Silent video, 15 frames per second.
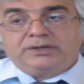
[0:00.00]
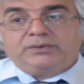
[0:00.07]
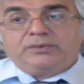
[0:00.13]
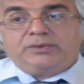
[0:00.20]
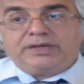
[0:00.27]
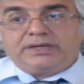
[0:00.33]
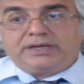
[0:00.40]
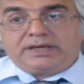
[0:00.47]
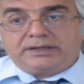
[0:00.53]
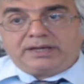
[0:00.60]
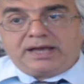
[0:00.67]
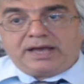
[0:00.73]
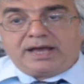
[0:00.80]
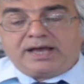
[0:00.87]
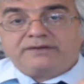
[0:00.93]
we can
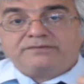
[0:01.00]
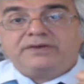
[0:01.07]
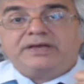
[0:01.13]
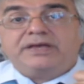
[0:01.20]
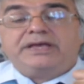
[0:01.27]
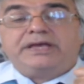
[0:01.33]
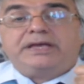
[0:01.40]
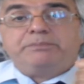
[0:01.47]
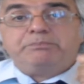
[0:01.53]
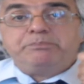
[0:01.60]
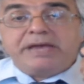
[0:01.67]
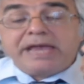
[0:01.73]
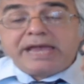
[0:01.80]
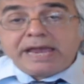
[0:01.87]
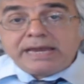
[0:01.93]
have a
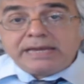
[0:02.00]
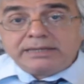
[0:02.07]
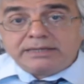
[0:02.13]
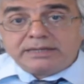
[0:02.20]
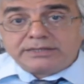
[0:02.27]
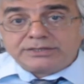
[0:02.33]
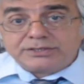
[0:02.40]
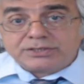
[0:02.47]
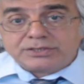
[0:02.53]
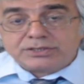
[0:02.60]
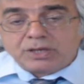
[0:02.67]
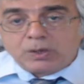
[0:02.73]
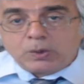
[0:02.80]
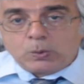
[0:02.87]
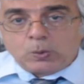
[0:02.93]

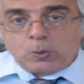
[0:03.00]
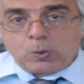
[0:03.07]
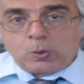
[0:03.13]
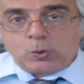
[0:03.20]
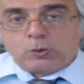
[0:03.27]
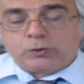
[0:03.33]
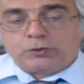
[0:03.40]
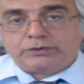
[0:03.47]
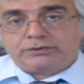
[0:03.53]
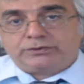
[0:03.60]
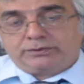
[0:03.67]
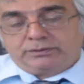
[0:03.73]
painless world.